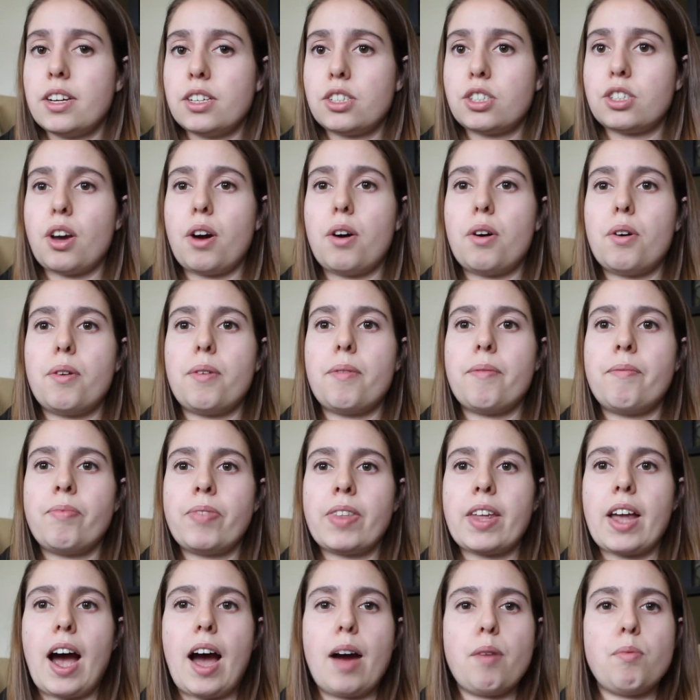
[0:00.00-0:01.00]
So
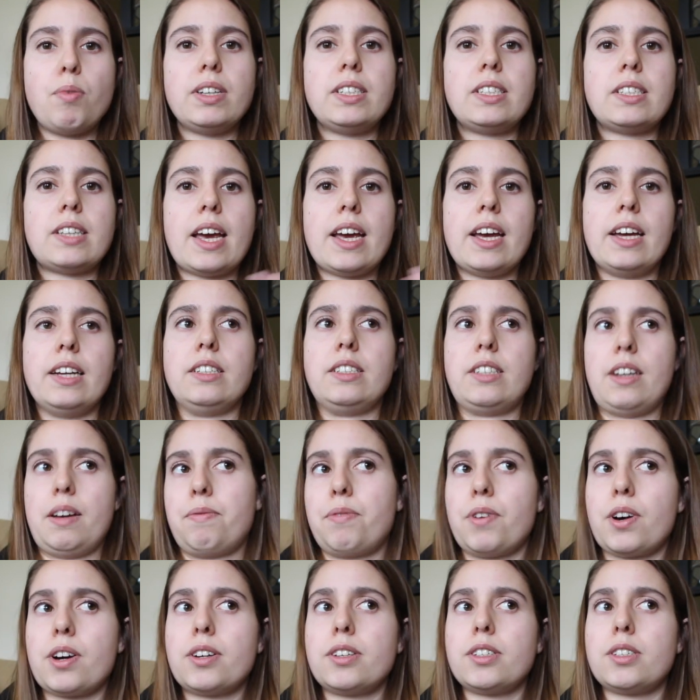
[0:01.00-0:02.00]
I would say it
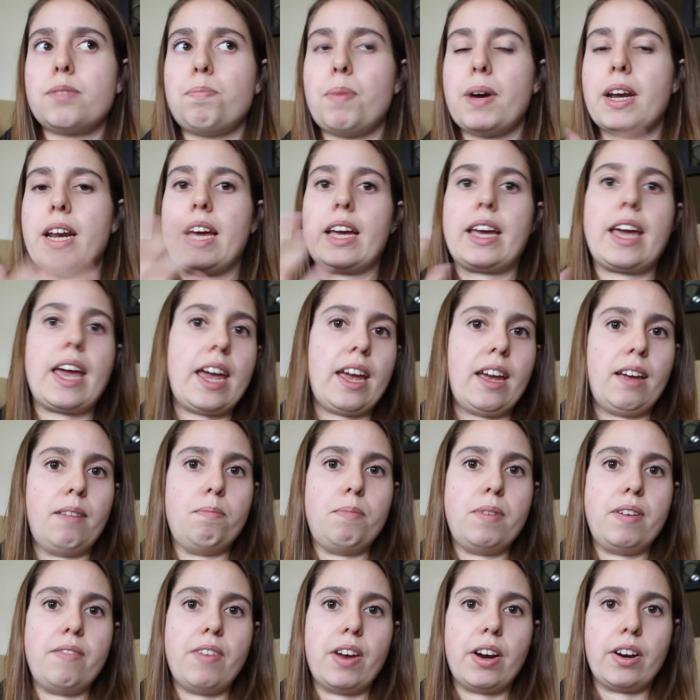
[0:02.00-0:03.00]
differs, but it
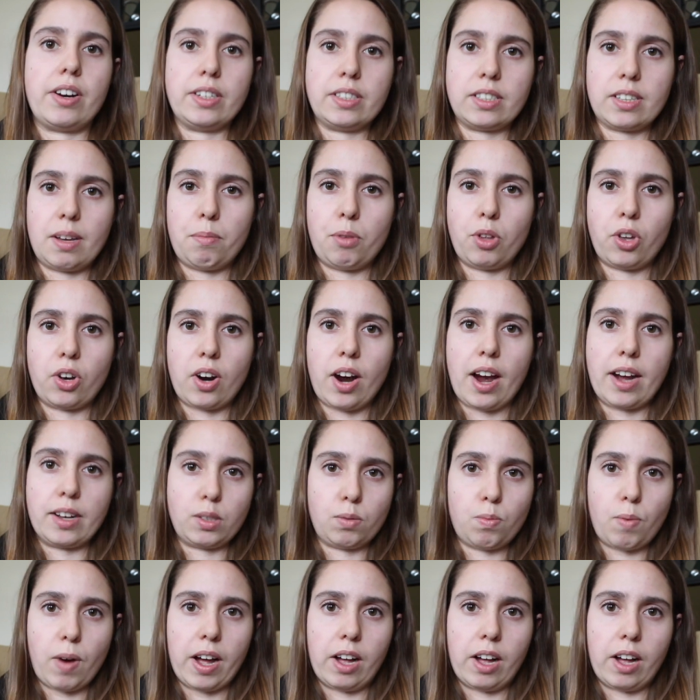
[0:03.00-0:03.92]
can be very similar as